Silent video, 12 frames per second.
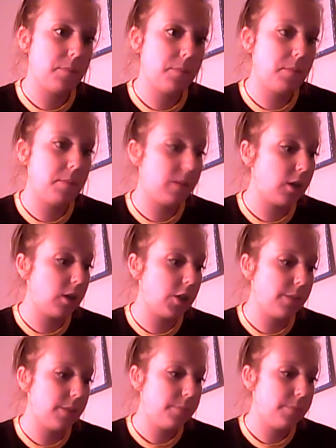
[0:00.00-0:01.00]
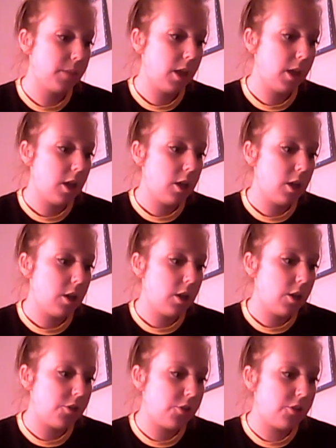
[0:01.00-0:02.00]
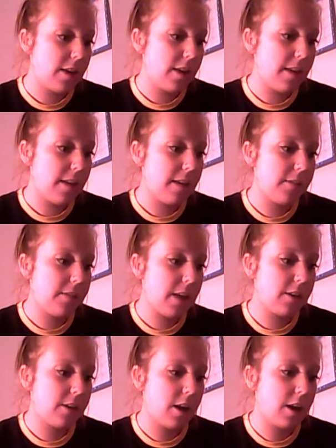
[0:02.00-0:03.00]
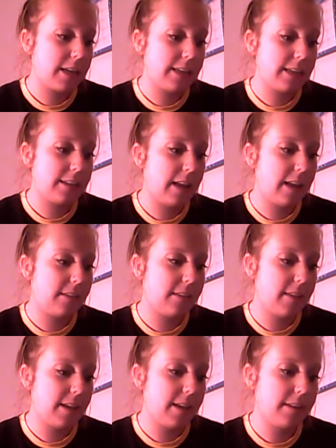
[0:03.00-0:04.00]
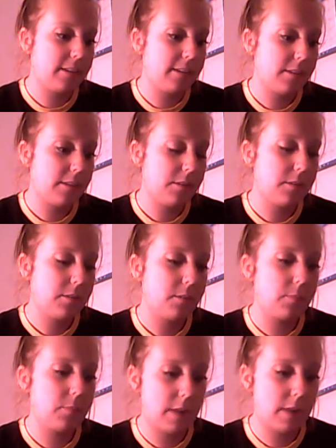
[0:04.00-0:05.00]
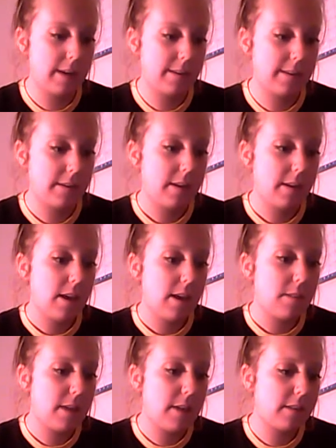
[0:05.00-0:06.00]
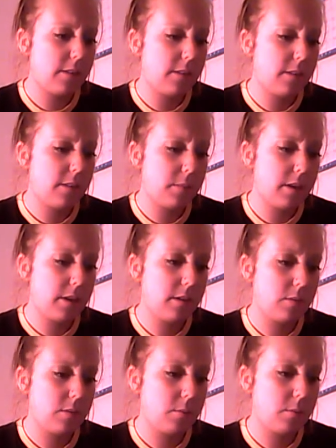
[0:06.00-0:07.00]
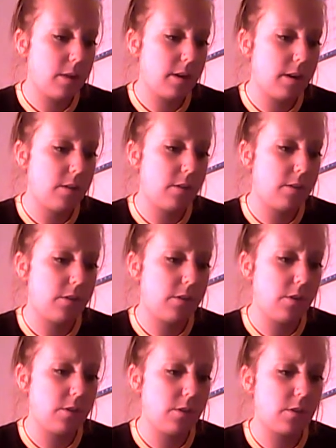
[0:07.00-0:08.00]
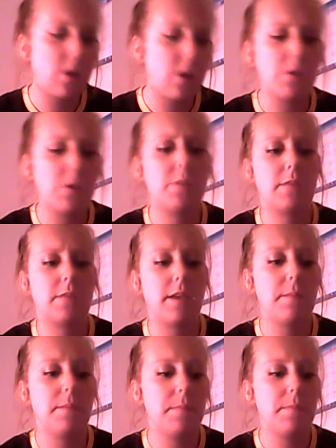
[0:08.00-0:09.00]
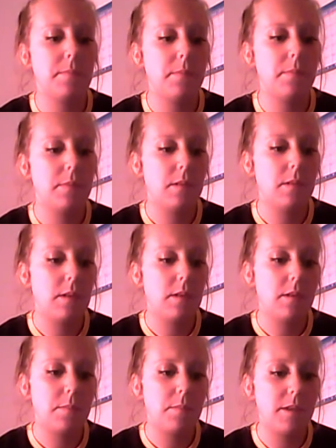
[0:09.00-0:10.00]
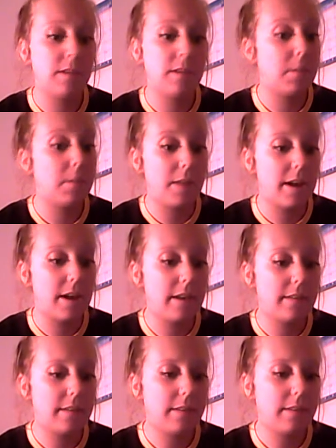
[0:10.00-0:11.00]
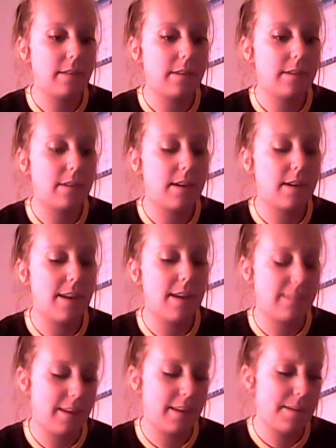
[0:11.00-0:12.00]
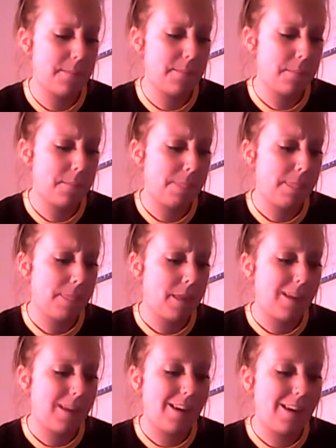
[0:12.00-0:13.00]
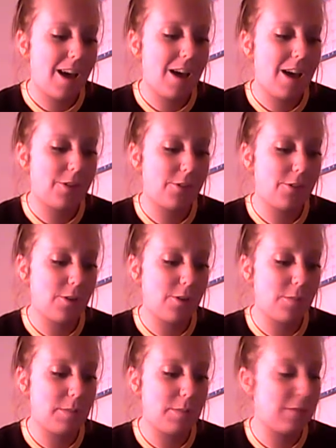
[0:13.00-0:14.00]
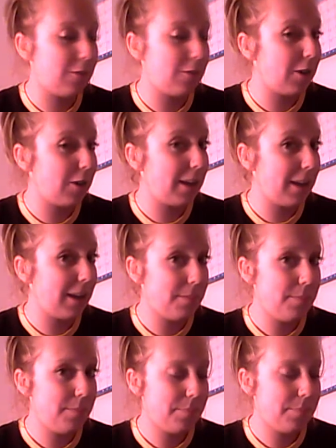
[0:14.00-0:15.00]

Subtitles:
Miss Archer. You should try that talking in class thing. Right. May I ask you something? Why do the students call you Skim? Because I'm not. I see. I'll assume you prefer Kim?